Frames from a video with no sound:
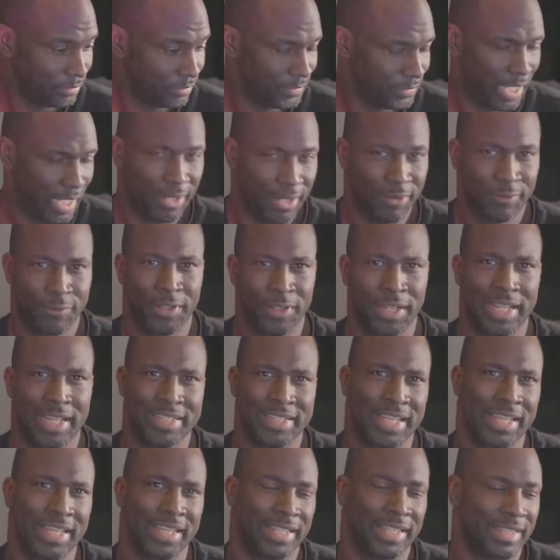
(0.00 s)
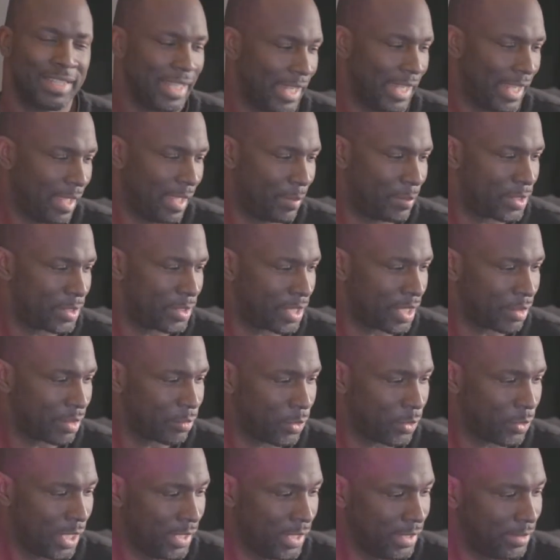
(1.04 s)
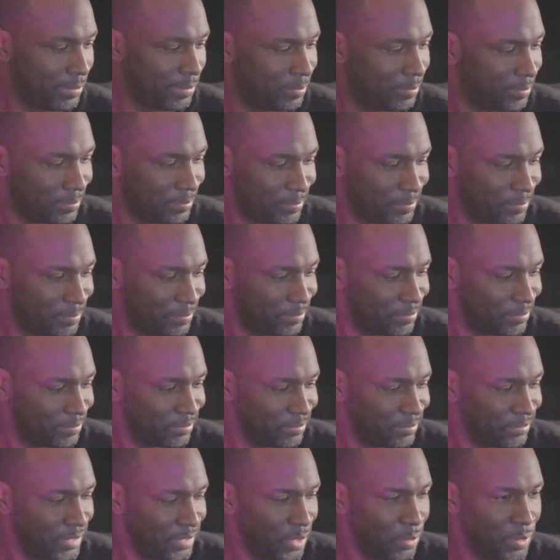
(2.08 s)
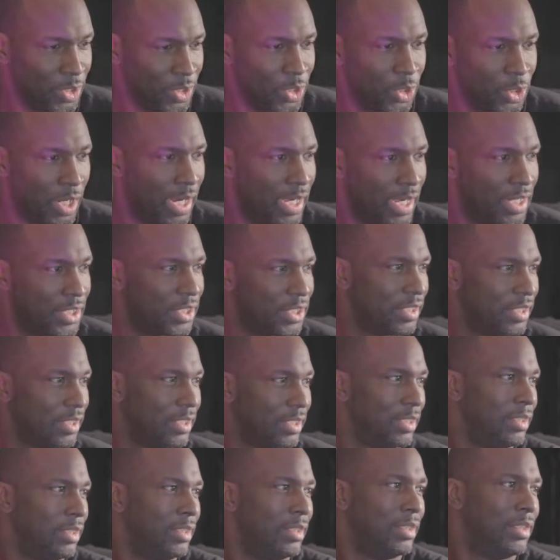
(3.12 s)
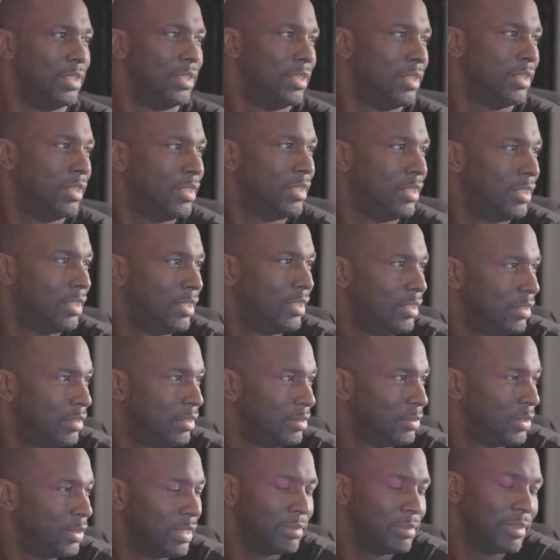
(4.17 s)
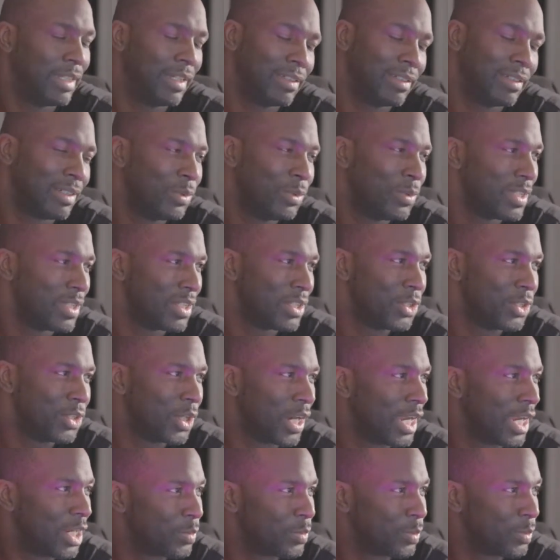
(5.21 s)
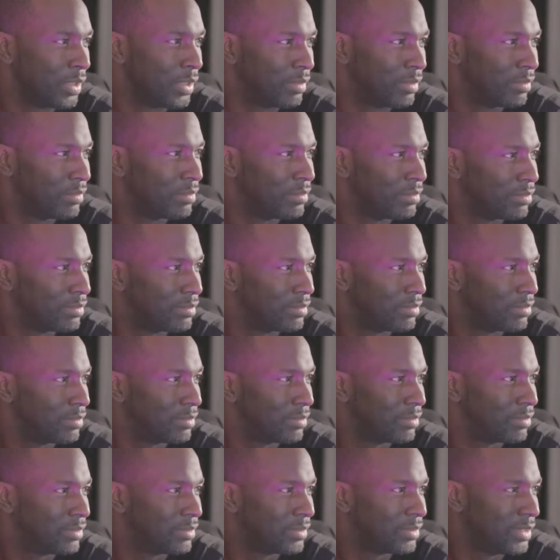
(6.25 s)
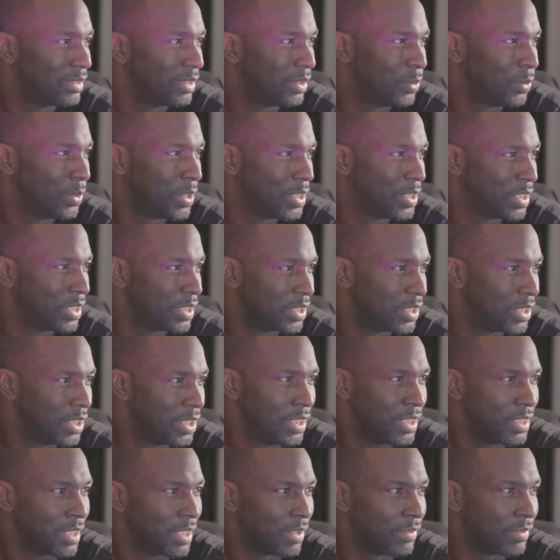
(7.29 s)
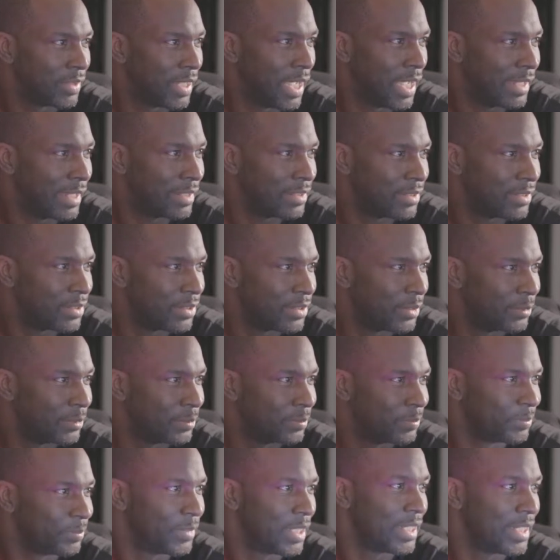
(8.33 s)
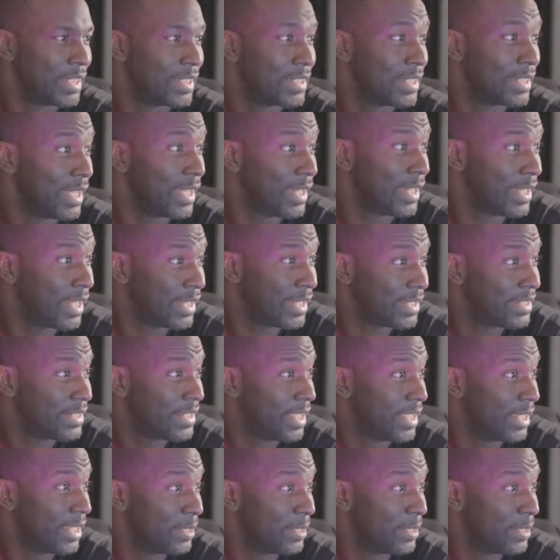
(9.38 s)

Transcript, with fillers: I didn't feel like taking that Amazon rate. It was trash. Well, no, it wasn't trash, but it wasn't as good as I've gotten, so I decided not to take